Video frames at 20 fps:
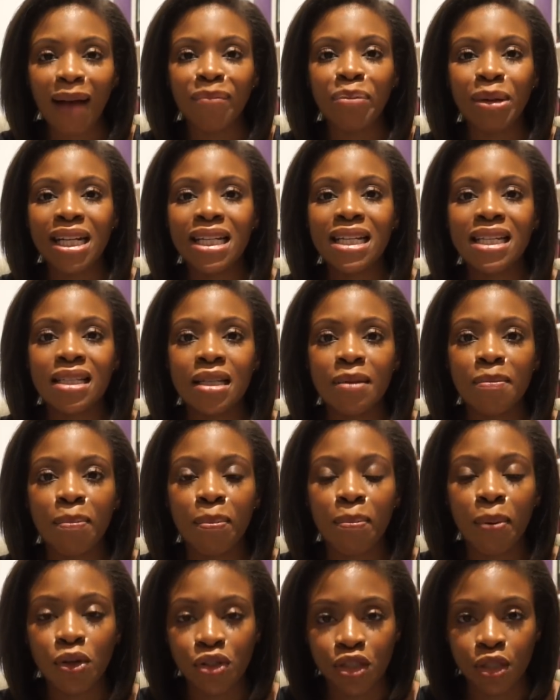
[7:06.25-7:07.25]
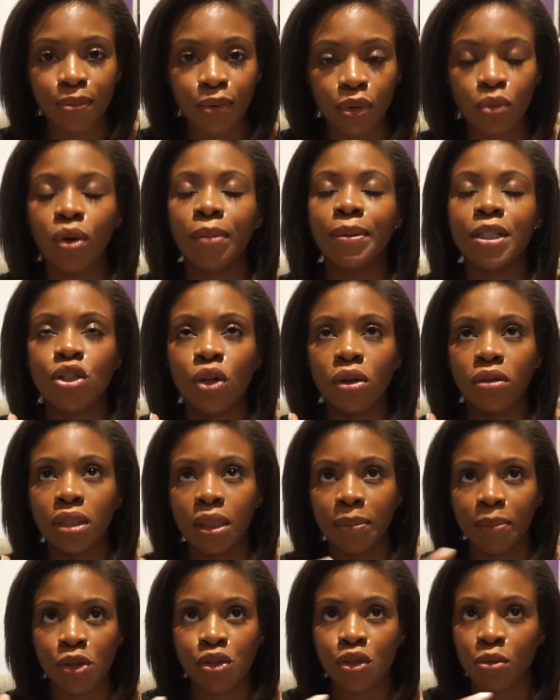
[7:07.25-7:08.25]
But it is impossible. Well, I mean, it's not
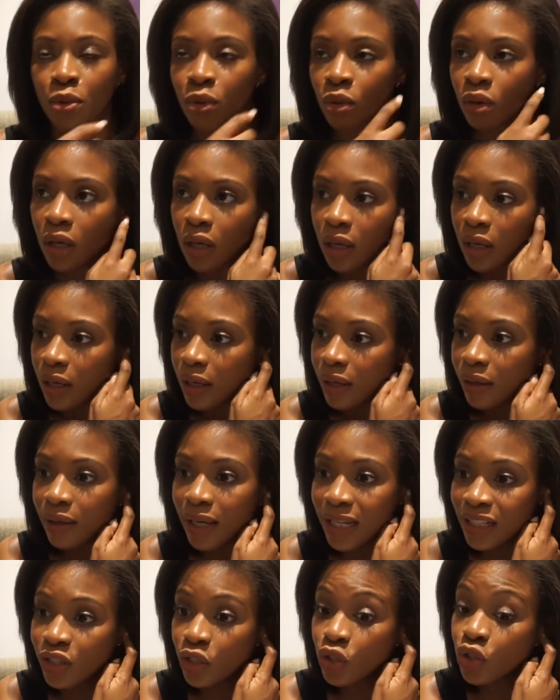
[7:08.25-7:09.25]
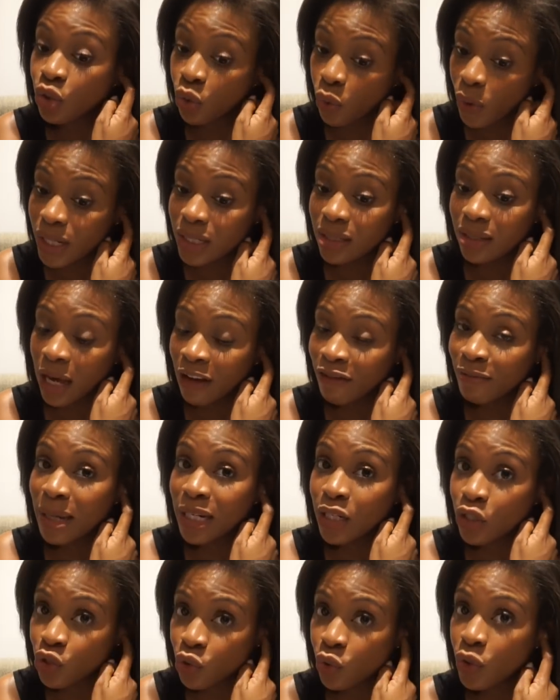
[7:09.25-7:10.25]
impossible. It's a choice. I've
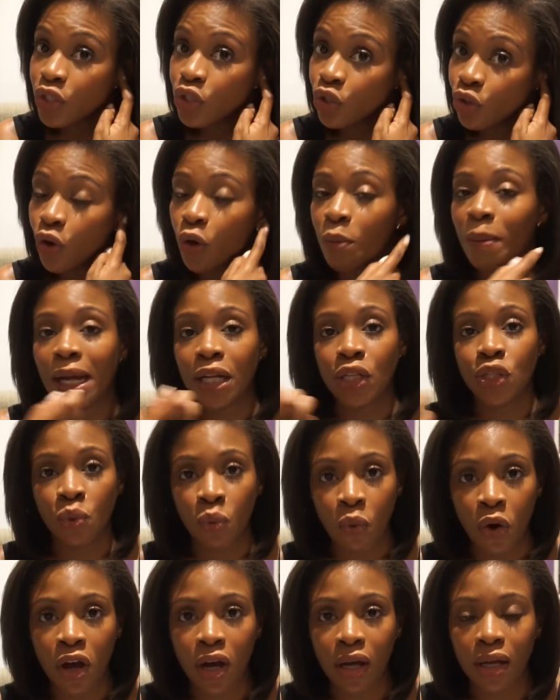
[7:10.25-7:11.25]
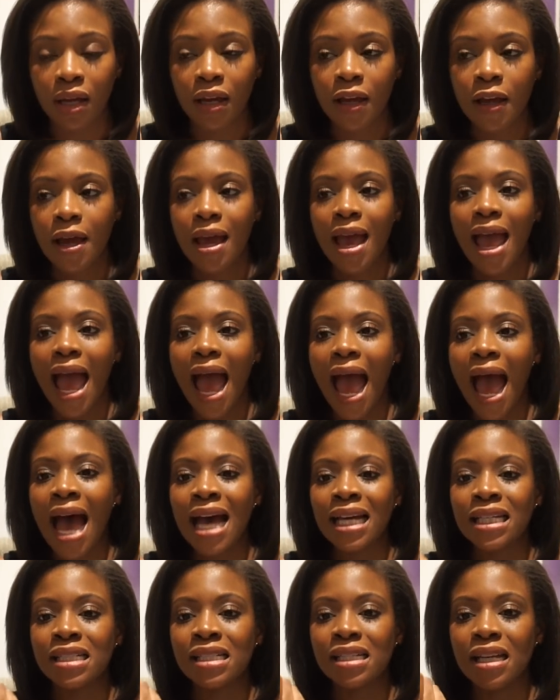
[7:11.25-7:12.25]
made a choice to go back to work.
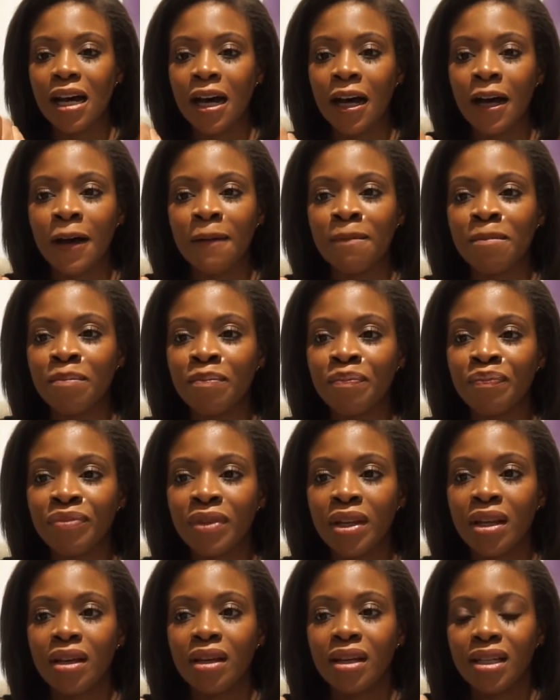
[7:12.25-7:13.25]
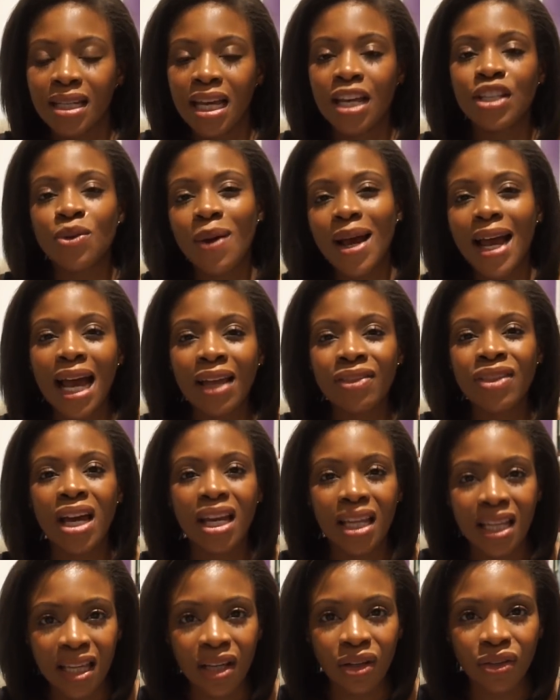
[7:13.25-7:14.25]
And yeah, so I had
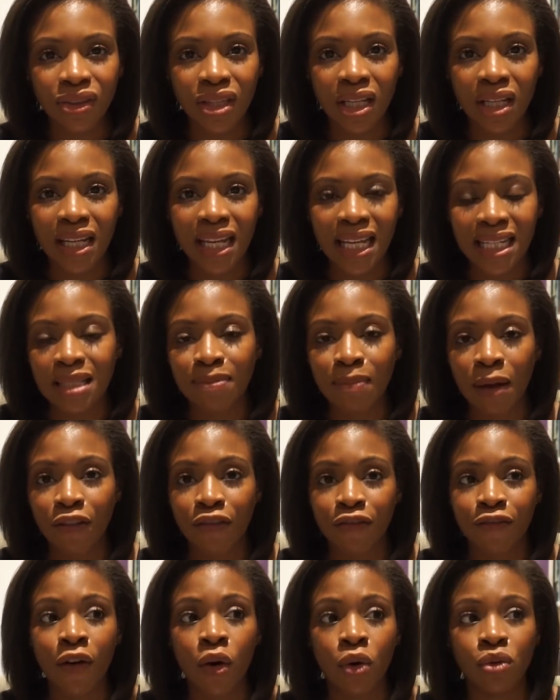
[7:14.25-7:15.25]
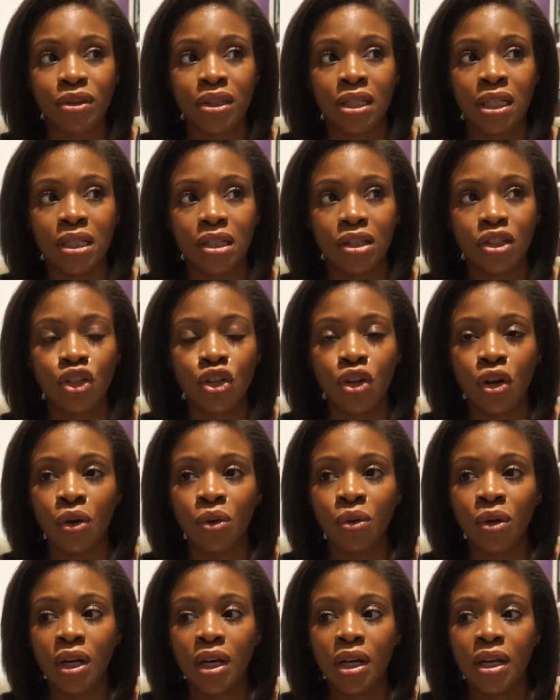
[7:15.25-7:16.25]
that guilt that it's my fault that, you
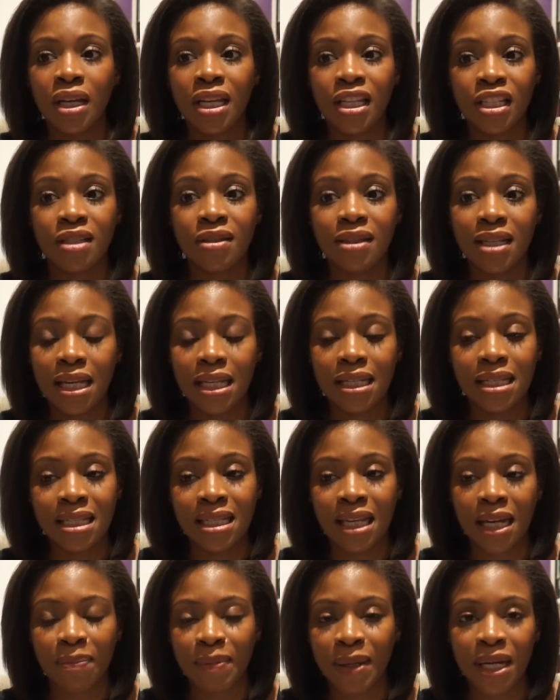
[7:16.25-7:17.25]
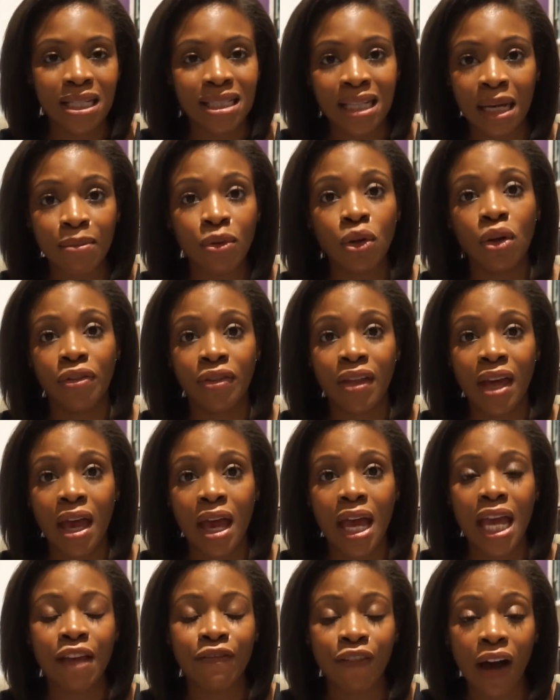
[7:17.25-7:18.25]
know, he's sick because I'm not
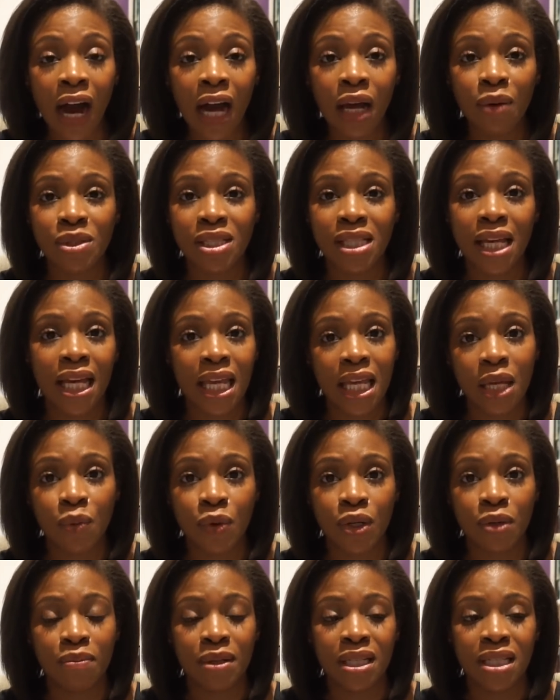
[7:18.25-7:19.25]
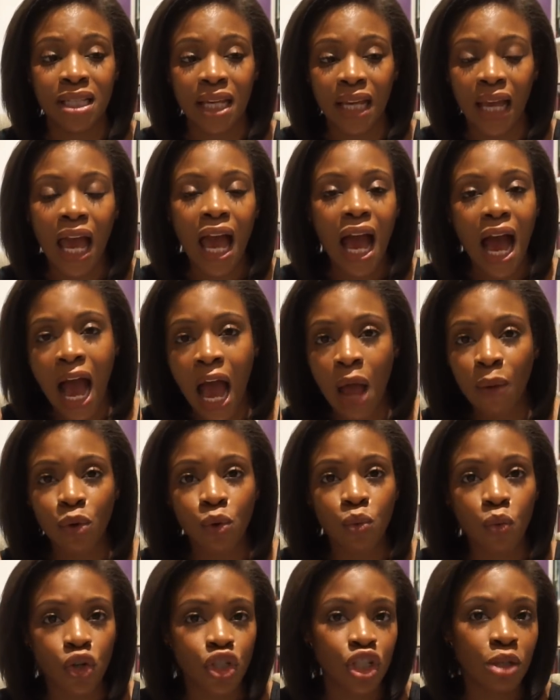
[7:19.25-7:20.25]
there. If I was there, he wouldn't be sick. I
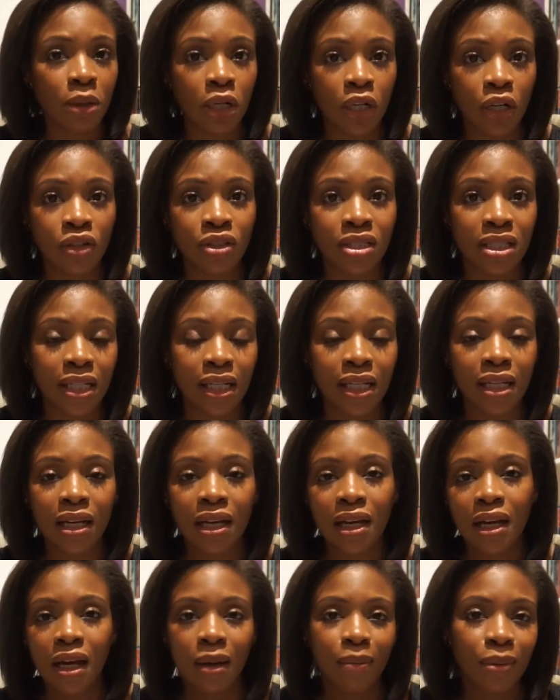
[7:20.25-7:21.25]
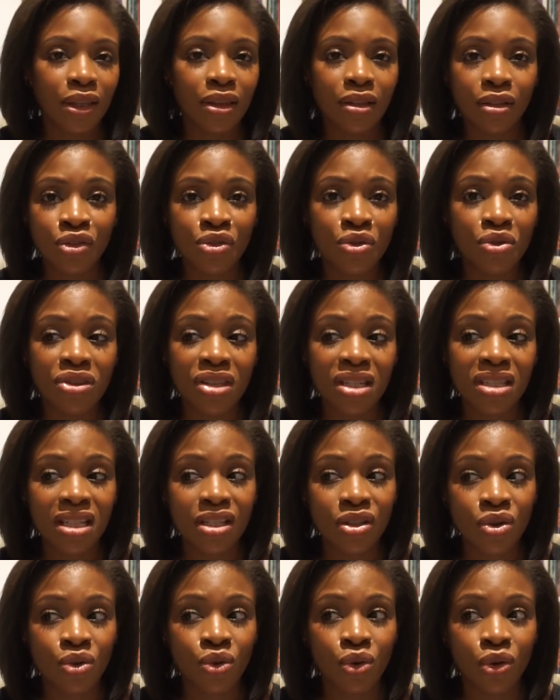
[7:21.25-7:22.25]
would watch him closely. But the truth is,
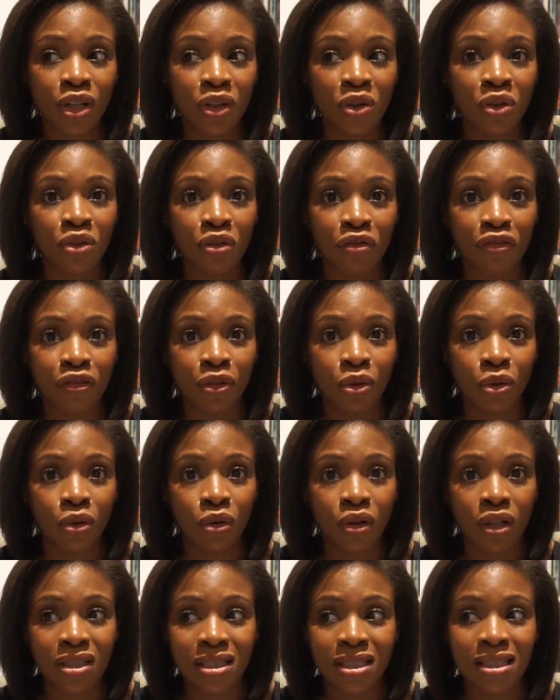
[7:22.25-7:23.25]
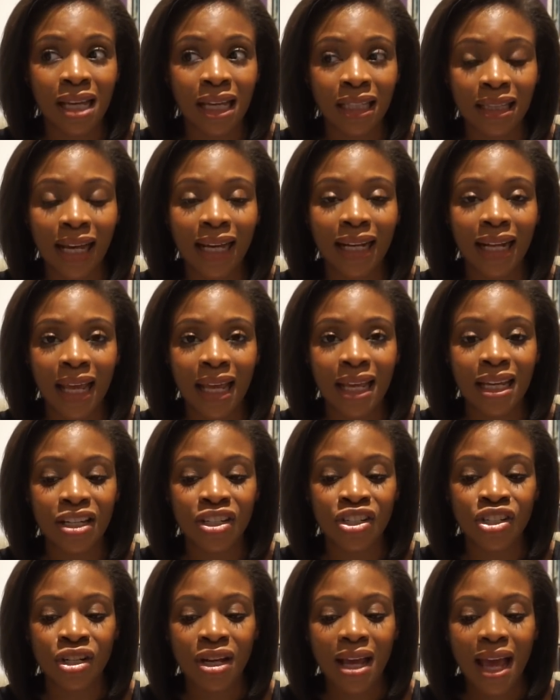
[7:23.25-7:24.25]
he's crawling on the floor because he's at that
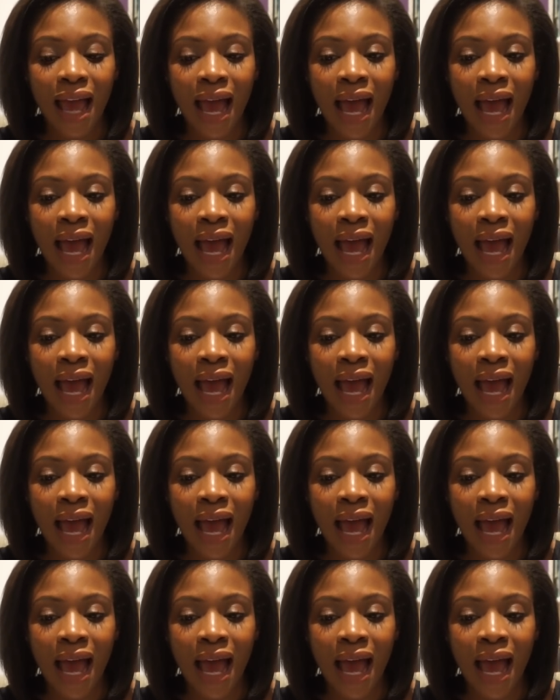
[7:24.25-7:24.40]
age.